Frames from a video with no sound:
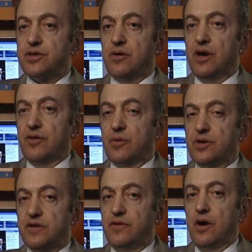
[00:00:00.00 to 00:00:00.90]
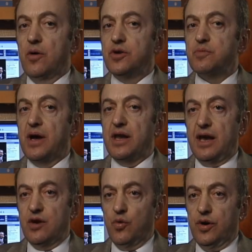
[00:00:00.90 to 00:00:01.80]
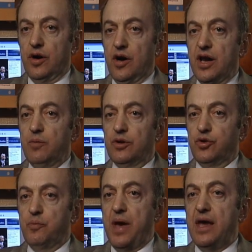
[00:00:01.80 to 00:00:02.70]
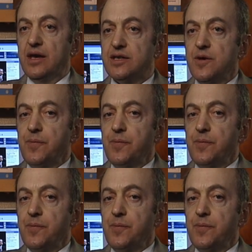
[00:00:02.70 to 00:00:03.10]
So in other words, if you owed money and were unable to pay it,